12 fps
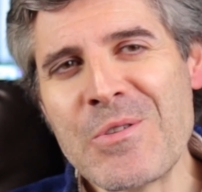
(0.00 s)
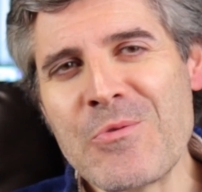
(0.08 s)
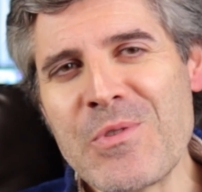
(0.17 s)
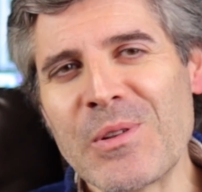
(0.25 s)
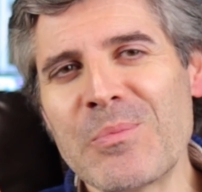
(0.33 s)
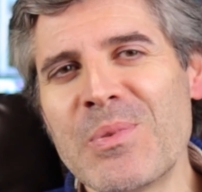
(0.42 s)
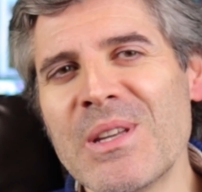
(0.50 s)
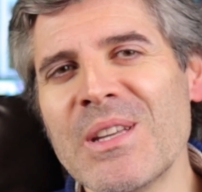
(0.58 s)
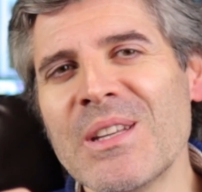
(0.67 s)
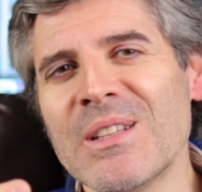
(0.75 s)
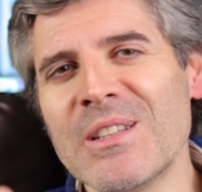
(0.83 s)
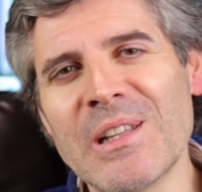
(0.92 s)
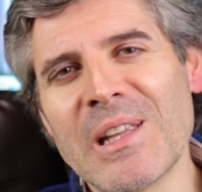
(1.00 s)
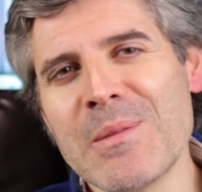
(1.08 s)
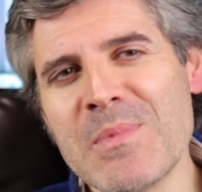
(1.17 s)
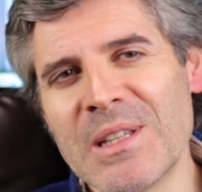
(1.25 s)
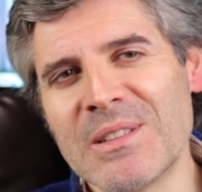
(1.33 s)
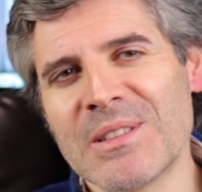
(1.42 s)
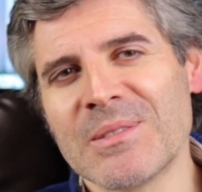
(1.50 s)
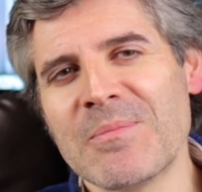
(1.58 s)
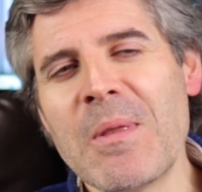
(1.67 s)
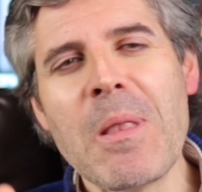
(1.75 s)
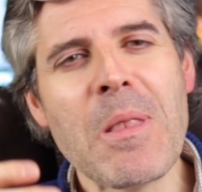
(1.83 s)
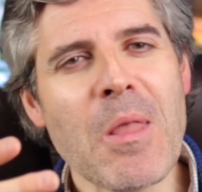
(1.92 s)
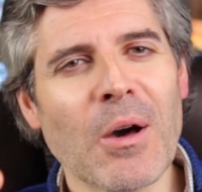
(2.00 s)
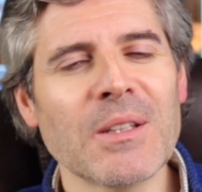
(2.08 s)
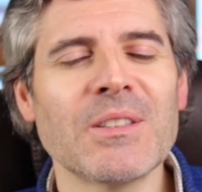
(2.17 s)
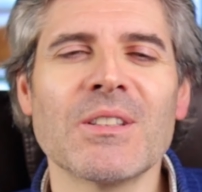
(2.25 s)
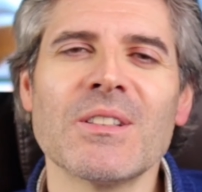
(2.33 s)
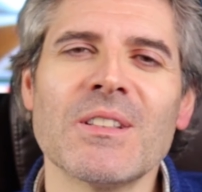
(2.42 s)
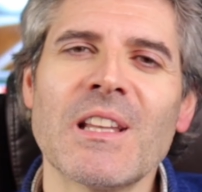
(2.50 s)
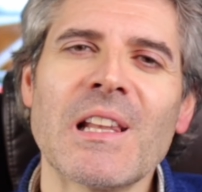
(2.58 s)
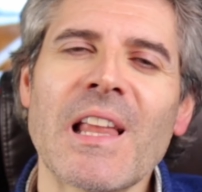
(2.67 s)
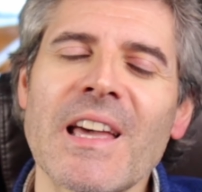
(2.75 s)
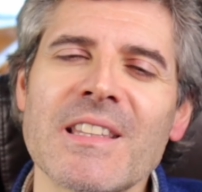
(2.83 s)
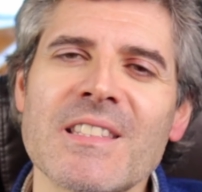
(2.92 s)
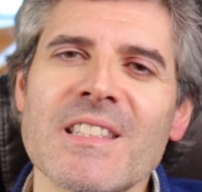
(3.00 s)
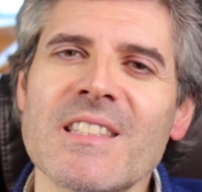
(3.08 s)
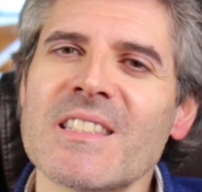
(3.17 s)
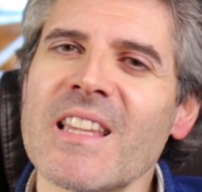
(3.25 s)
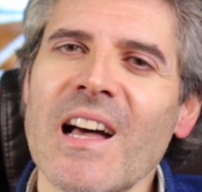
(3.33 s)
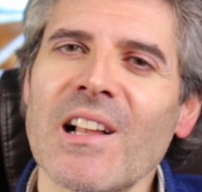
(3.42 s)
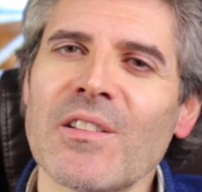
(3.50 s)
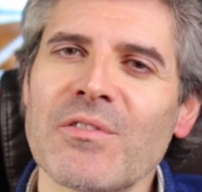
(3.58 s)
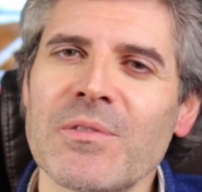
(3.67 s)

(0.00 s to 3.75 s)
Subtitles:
will be the limit, not the lens itself.